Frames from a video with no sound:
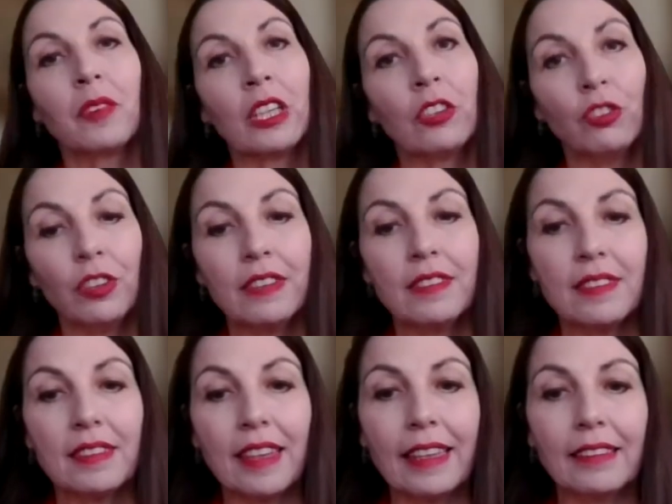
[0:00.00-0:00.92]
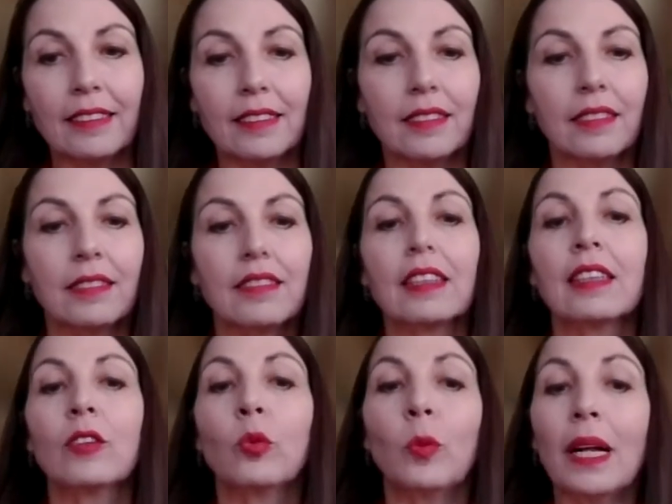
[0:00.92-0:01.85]
she stated,
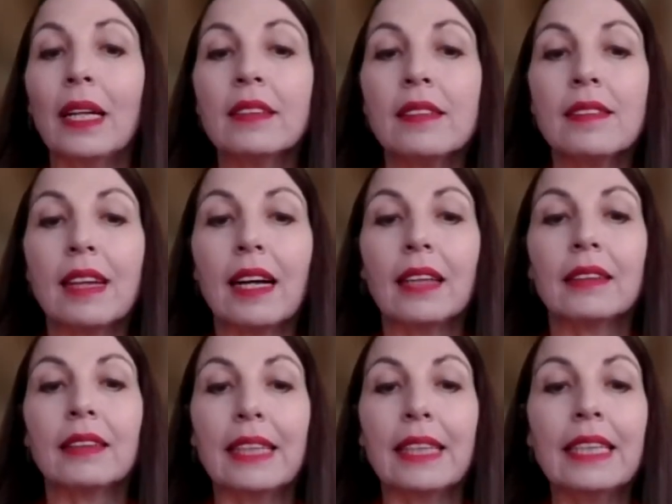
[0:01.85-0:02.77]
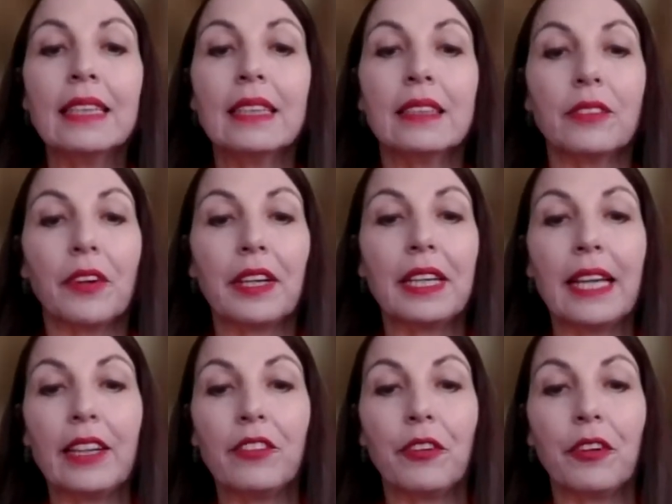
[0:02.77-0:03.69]
well-designed legal and
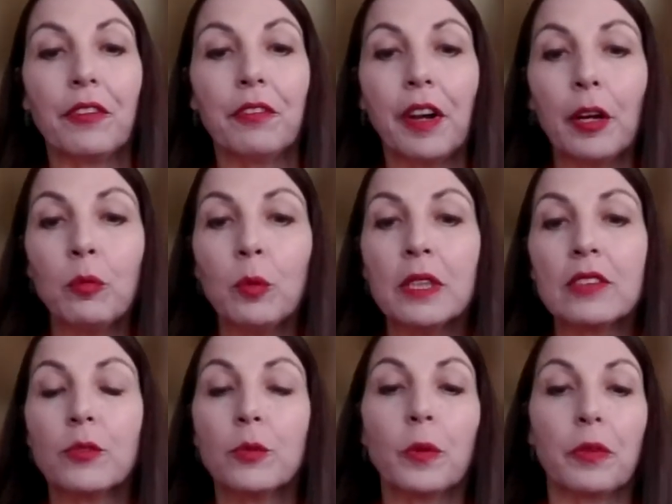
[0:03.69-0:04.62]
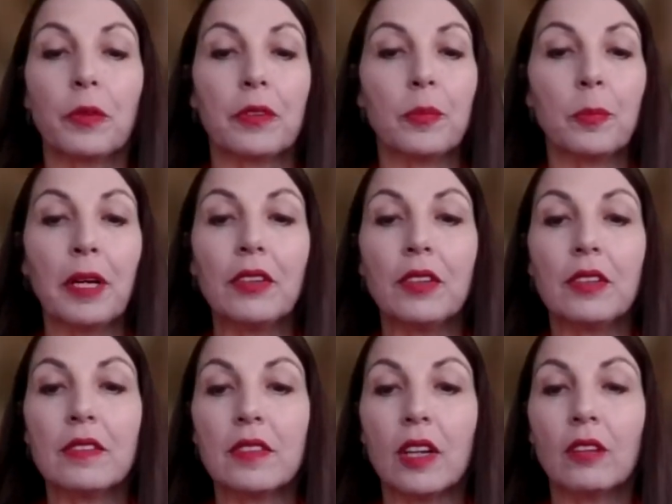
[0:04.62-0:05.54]
regulatory frameworks with respect to
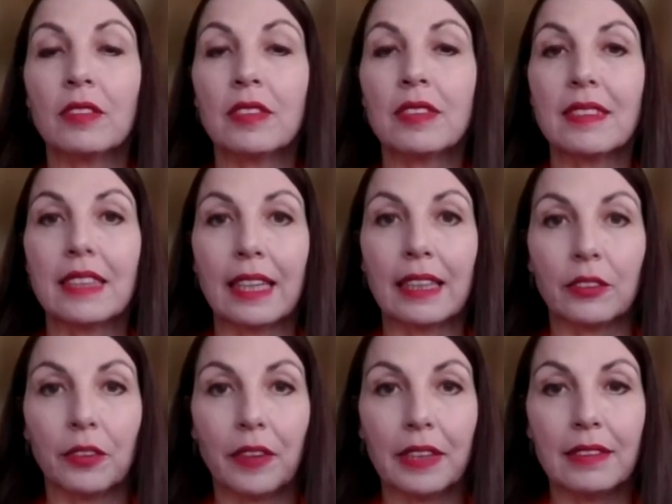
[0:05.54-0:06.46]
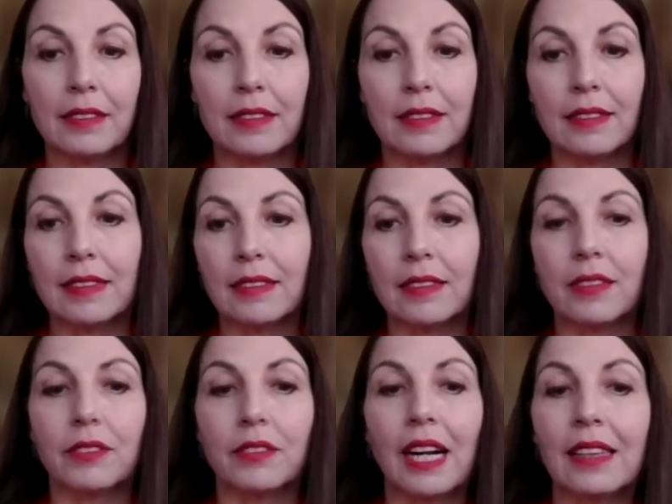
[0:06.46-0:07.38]
insolvency and creditor
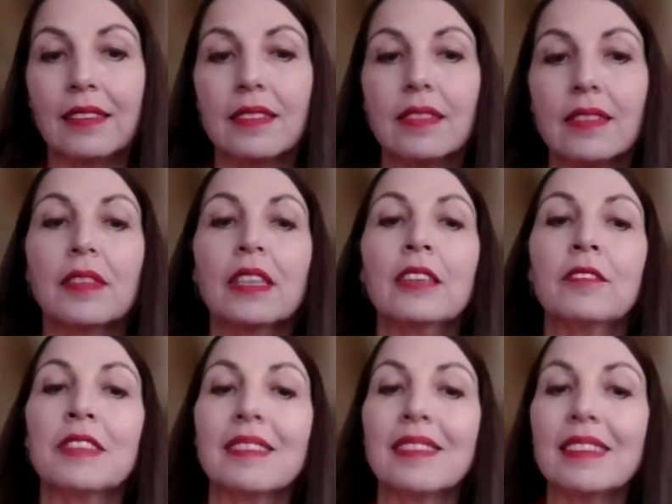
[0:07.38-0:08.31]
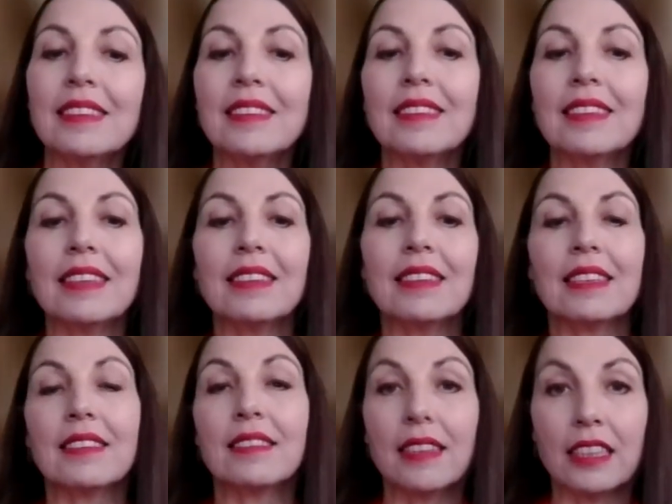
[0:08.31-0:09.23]
debtor rights facilitate the
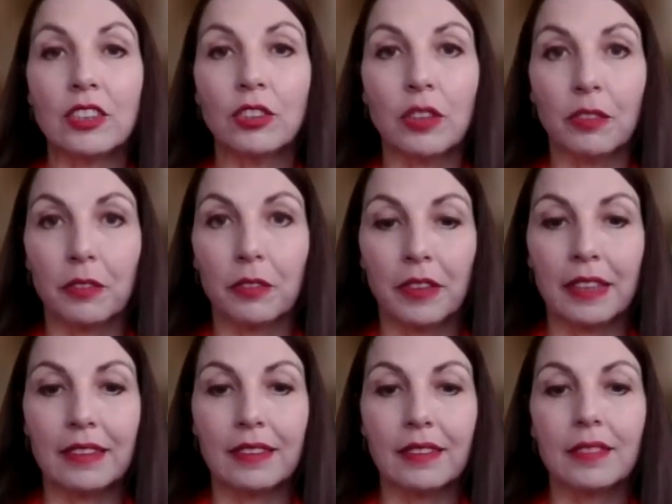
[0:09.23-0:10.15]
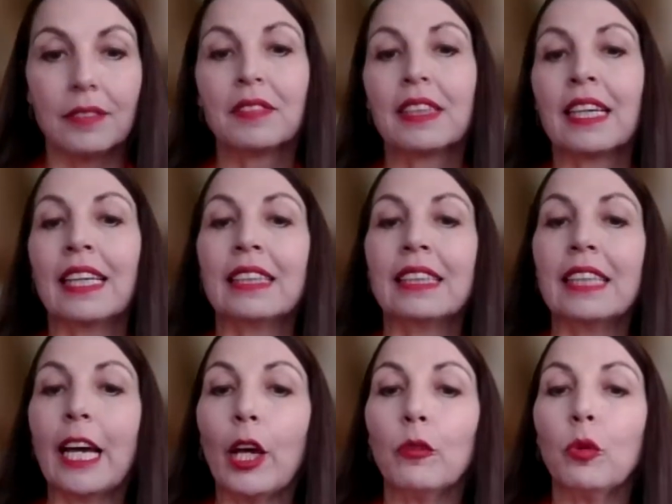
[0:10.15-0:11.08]
extension of credit and
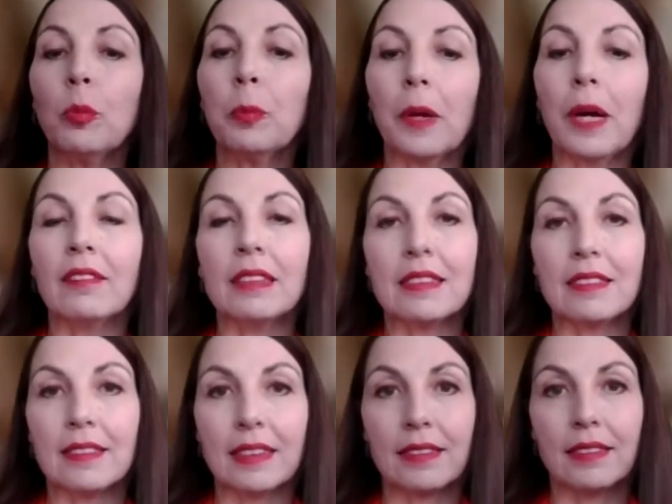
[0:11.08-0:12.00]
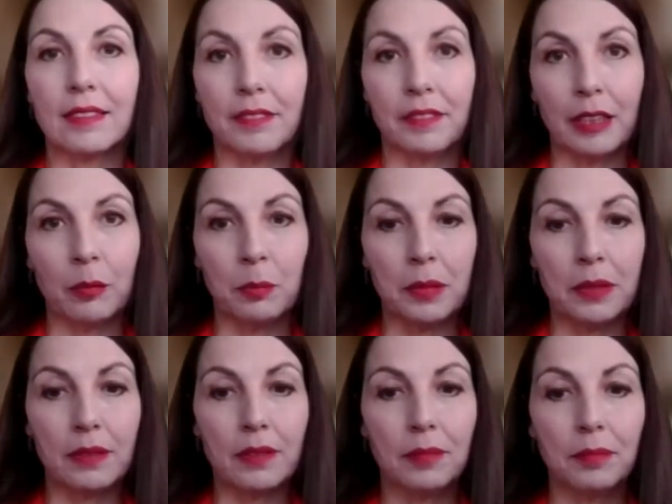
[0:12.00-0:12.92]
enable private sector development.